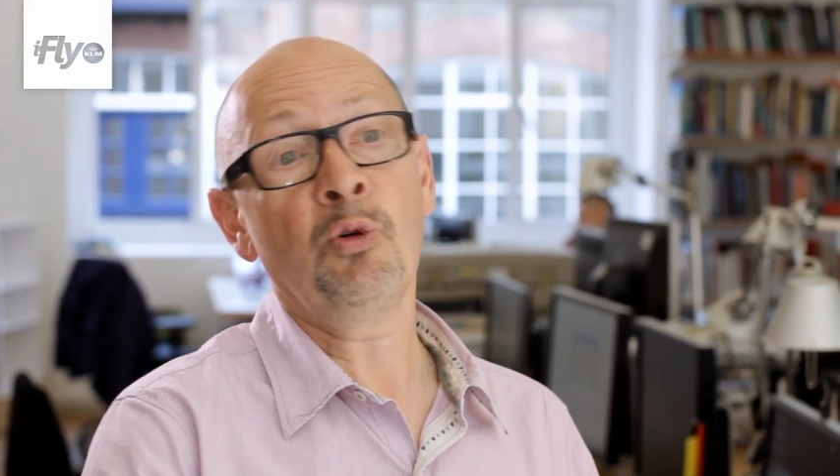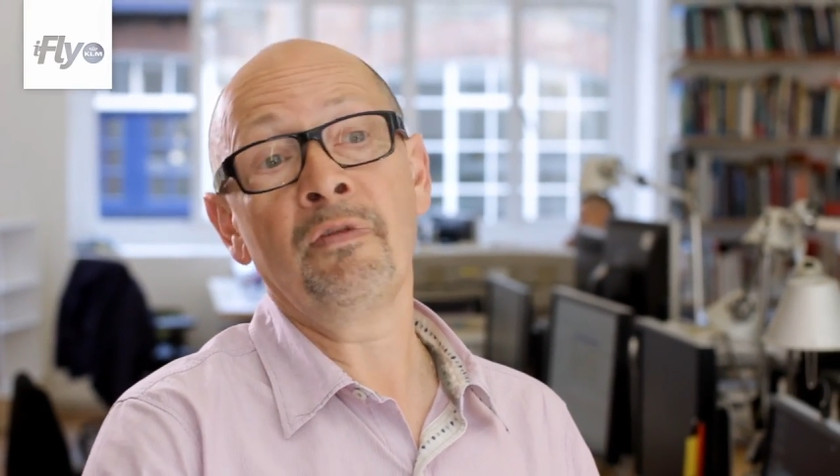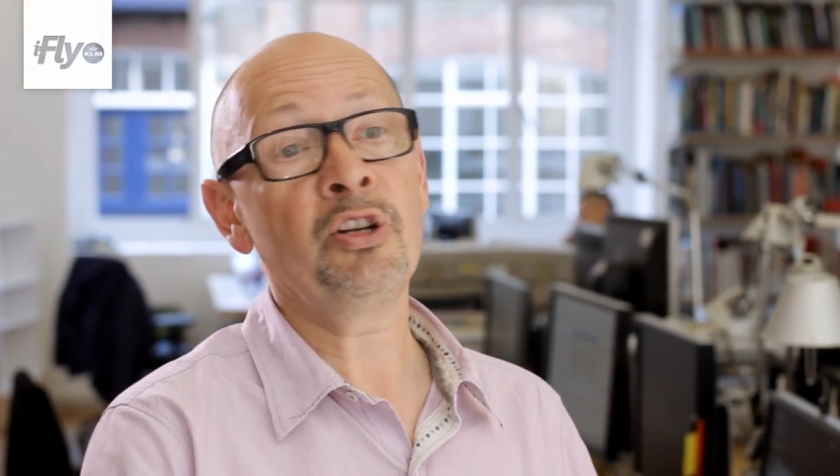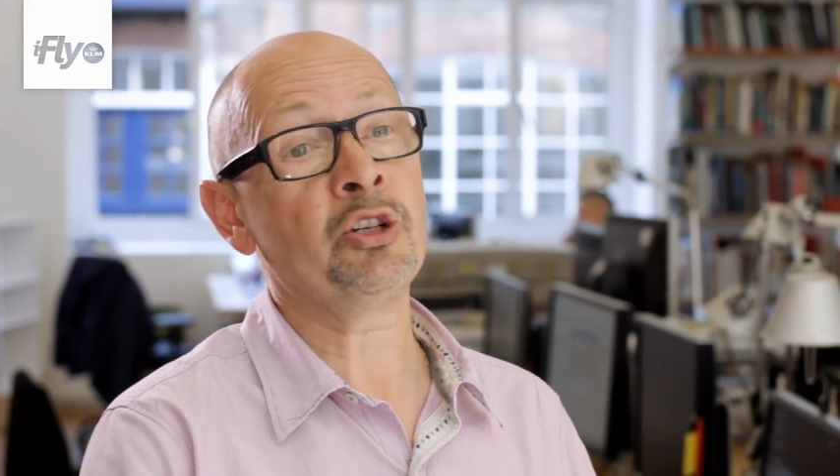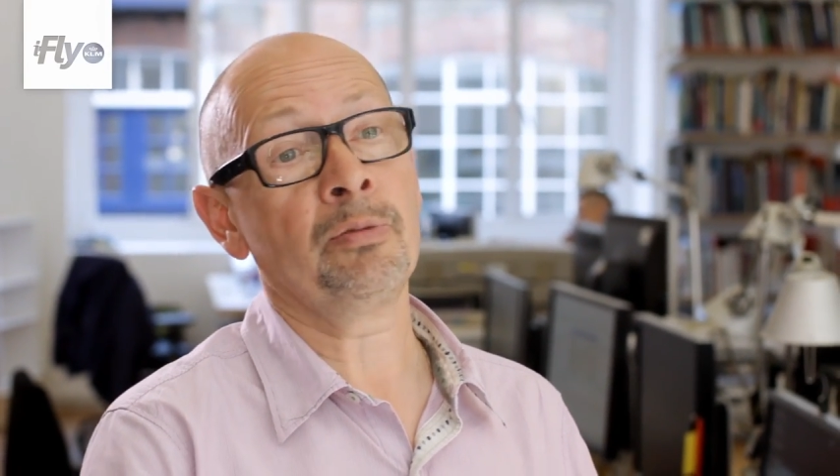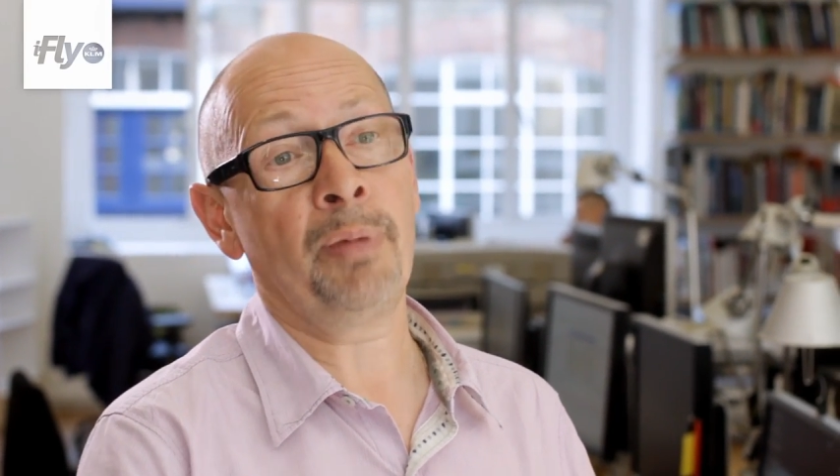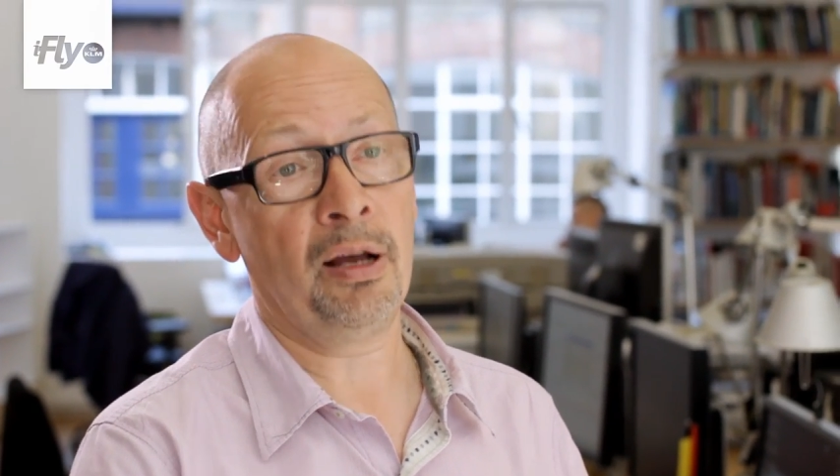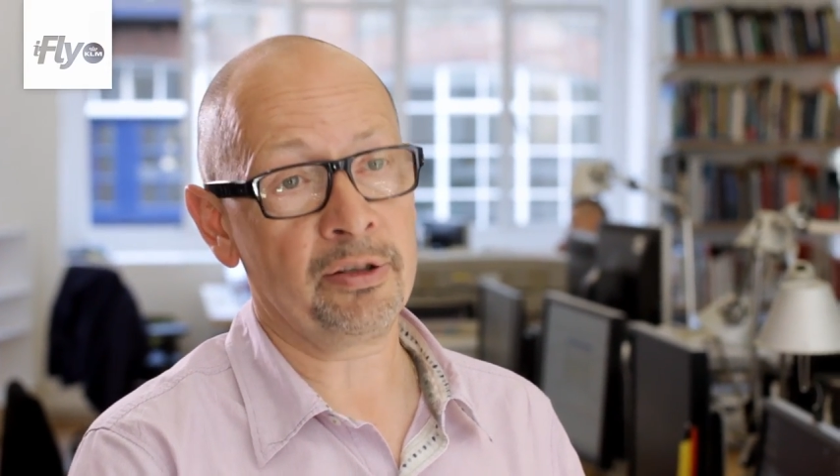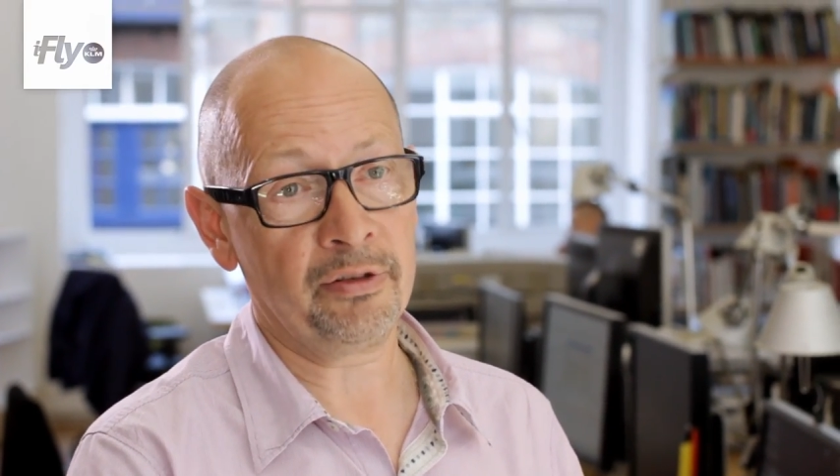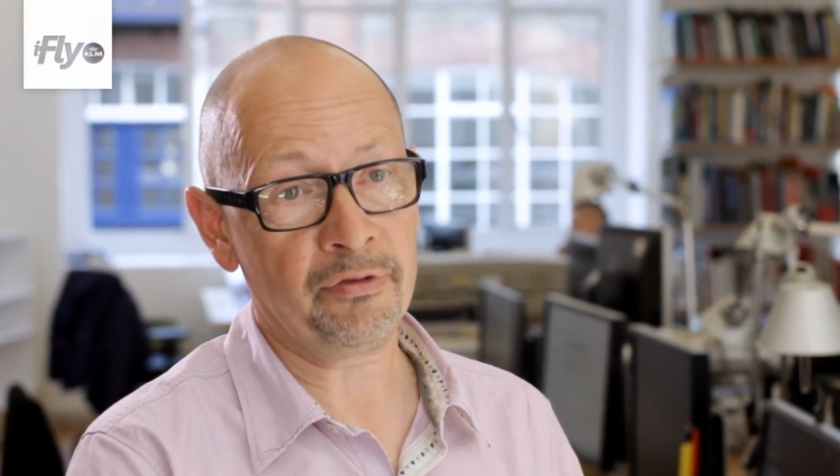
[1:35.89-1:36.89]
more visual
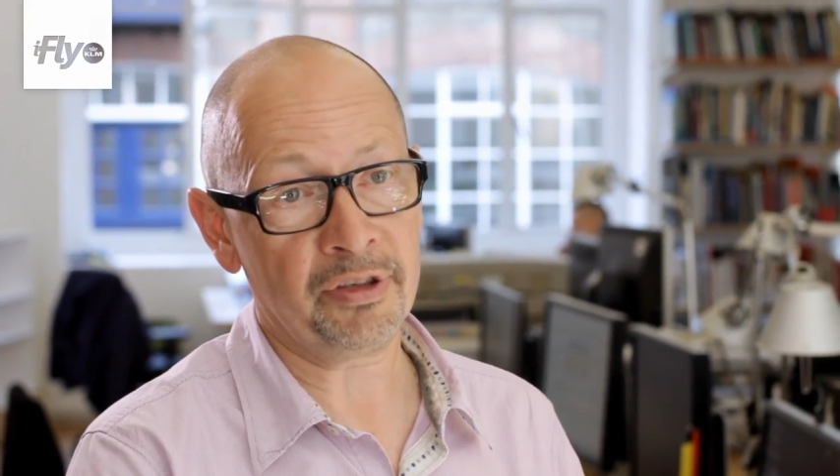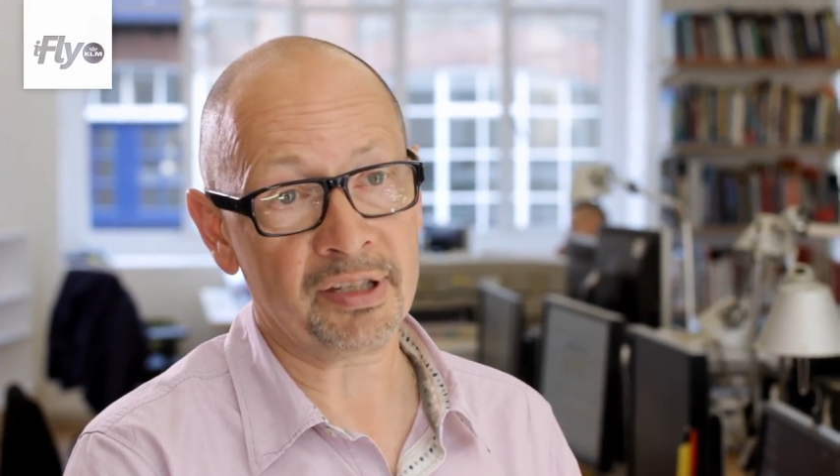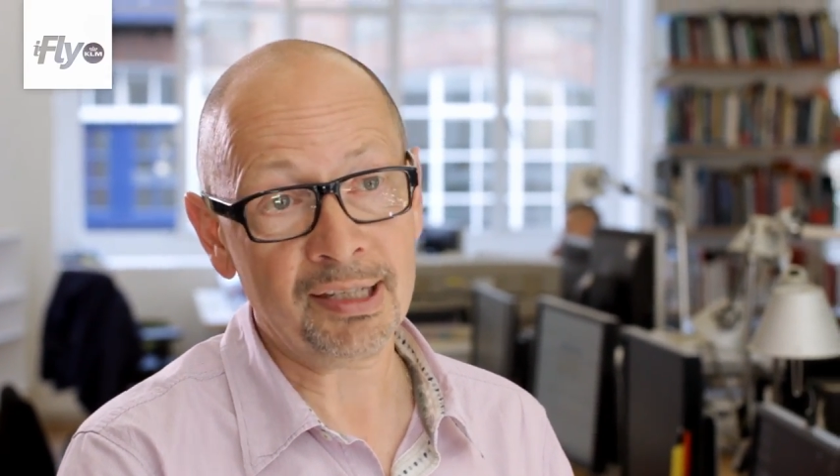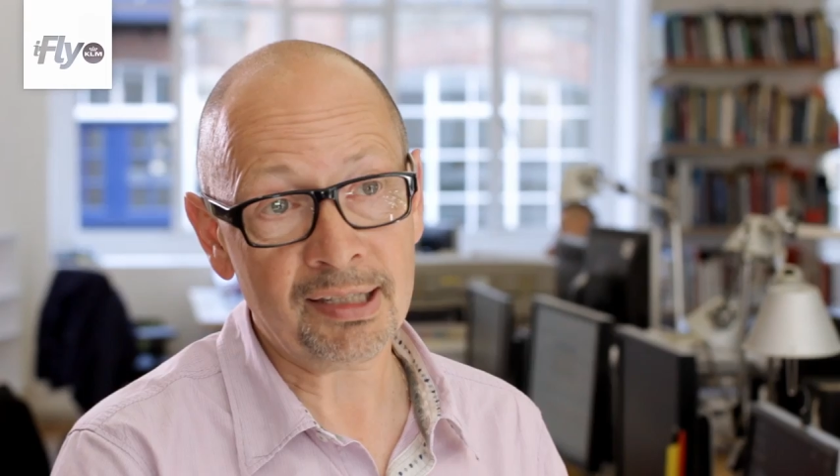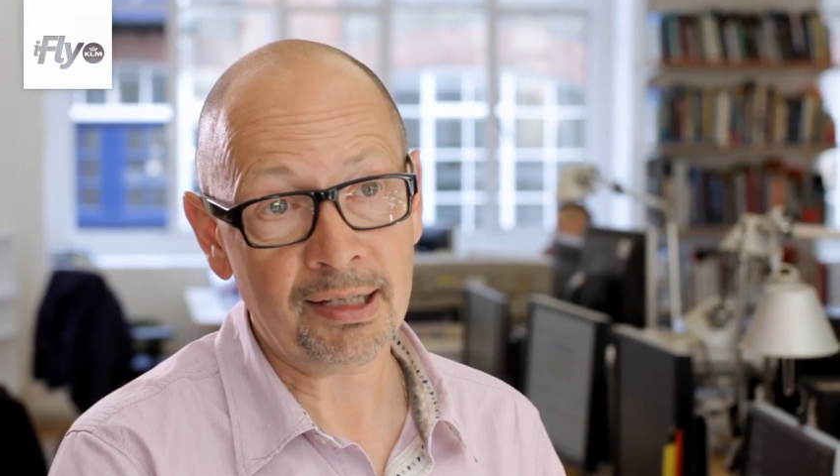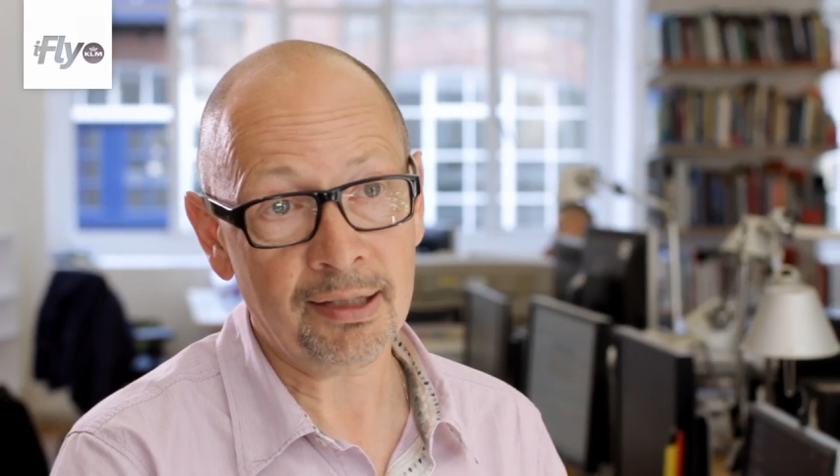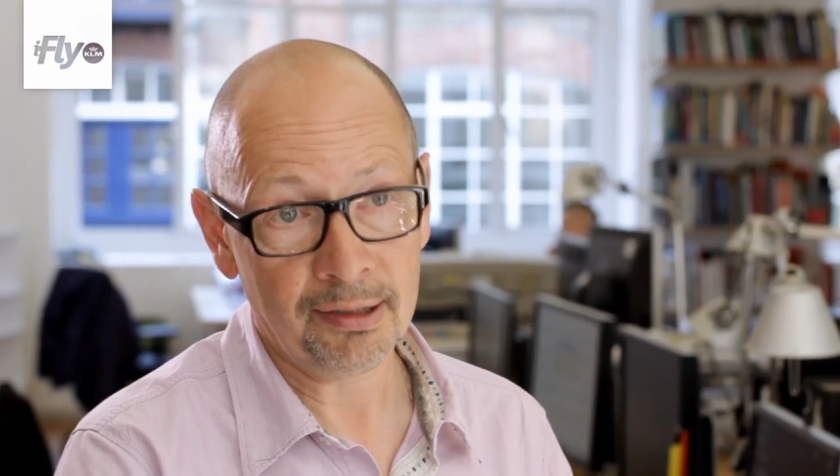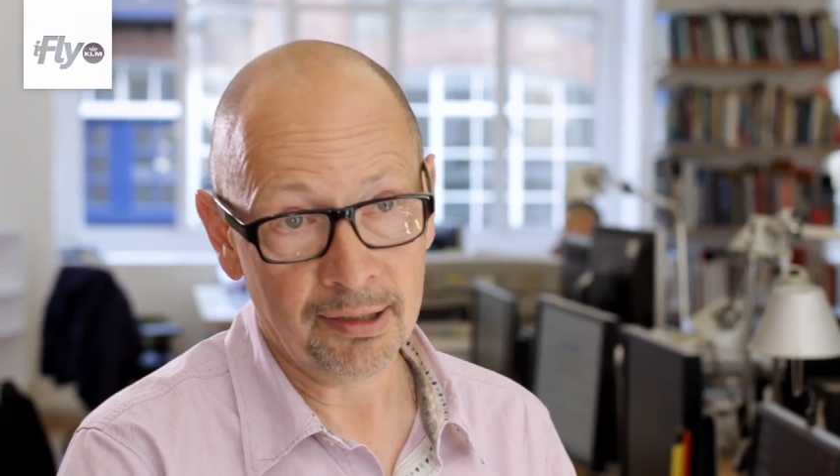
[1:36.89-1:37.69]
part of the city.